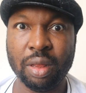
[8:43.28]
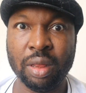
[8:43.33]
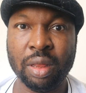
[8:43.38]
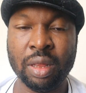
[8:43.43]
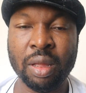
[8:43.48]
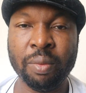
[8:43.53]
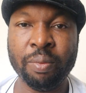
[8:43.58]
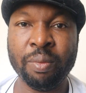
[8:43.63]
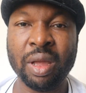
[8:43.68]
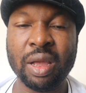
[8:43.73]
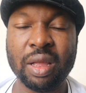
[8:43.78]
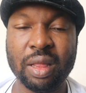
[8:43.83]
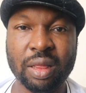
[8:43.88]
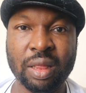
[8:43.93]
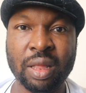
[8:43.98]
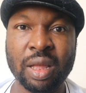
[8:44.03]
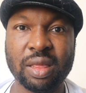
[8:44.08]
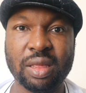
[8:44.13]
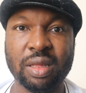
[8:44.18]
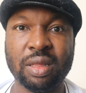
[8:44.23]
They make
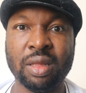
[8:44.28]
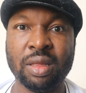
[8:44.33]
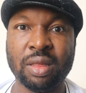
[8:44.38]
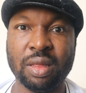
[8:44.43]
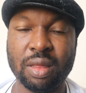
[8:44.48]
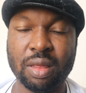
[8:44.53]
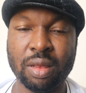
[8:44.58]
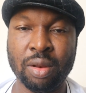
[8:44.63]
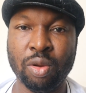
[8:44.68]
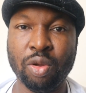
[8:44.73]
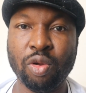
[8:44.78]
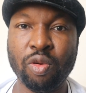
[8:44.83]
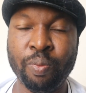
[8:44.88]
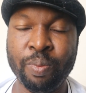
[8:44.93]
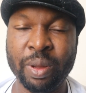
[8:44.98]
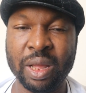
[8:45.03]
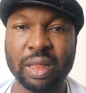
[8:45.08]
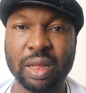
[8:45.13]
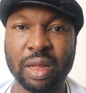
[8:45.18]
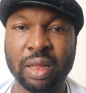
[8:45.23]
their citizens look
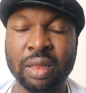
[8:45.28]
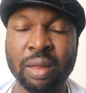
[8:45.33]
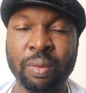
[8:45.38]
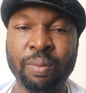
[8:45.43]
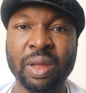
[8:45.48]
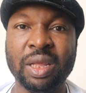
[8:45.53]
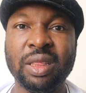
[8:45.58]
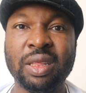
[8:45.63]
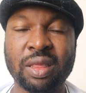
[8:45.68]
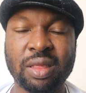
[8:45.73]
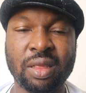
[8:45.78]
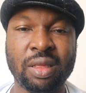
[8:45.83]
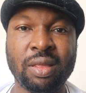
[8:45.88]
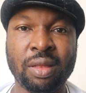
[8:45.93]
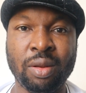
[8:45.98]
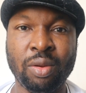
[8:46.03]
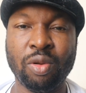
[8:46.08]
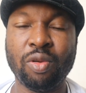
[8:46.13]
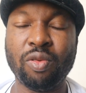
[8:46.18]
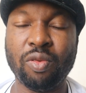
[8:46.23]
better. They make their
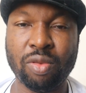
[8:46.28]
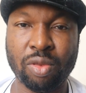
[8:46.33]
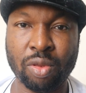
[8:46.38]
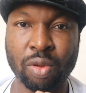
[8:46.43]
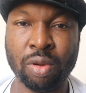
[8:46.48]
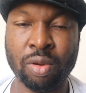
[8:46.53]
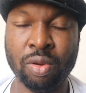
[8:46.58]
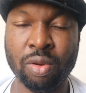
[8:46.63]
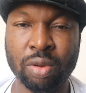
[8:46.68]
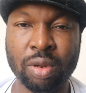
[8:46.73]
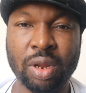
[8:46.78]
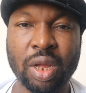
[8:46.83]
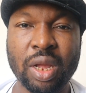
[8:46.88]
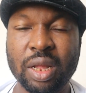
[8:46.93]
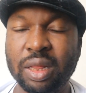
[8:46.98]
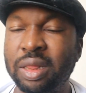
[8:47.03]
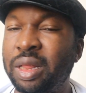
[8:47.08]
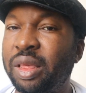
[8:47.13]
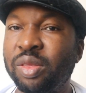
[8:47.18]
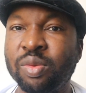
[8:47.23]
citizens look so good.
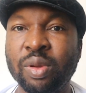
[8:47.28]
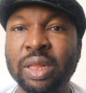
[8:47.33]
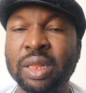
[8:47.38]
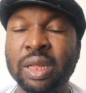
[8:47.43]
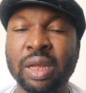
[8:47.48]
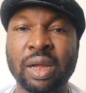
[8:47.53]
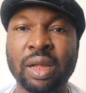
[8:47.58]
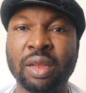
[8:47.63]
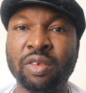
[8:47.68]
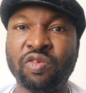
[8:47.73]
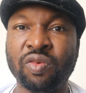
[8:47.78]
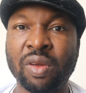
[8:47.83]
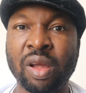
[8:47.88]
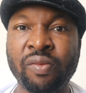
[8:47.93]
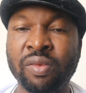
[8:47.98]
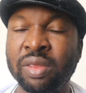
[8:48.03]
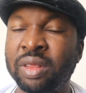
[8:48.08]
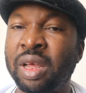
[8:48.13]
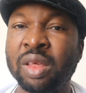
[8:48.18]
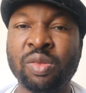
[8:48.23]
That's why they can
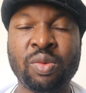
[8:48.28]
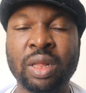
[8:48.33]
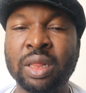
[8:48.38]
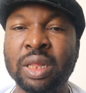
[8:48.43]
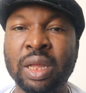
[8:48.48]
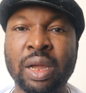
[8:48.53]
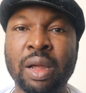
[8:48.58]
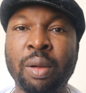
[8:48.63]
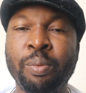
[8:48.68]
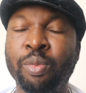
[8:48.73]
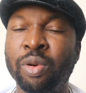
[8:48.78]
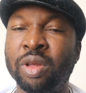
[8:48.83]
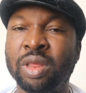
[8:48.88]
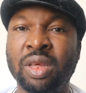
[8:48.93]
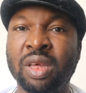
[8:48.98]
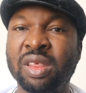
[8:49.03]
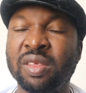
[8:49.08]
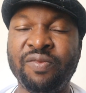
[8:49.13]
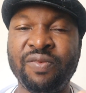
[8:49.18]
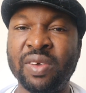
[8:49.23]
travel. That's why they can
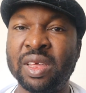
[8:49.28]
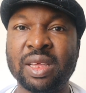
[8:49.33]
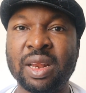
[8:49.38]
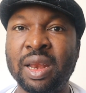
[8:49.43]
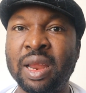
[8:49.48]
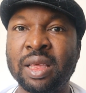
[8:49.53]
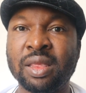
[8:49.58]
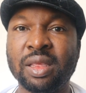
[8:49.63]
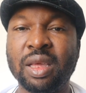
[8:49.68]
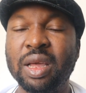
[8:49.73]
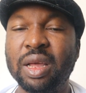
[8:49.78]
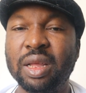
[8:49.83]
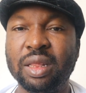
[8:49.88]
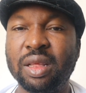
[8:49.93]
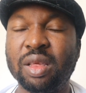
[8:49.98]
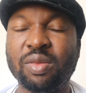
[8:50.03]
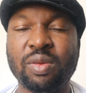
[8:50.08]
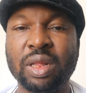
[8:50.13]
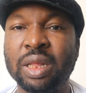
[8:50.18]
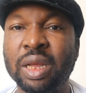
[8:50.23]
purchase first class.
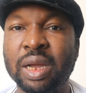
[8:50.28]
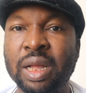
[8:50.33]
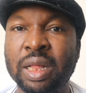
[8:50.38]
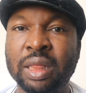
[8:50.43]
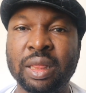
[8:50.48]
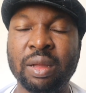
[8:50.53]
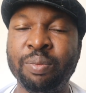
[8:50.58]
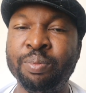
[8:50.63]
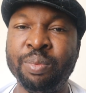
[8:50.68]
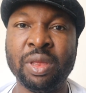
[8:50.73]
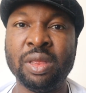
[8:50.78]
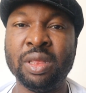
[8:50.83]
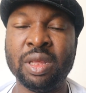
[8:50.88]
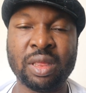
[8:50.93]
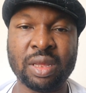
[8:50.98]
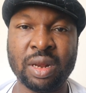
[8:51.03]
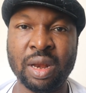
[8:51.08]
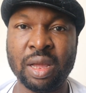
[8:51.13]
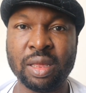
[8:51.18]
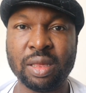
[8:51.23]
That's why they can take
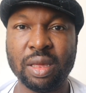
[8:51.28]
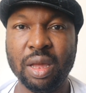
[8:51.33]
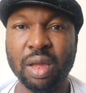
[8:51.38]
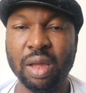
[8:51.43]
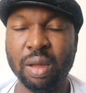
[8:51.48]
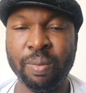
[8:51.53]
business class.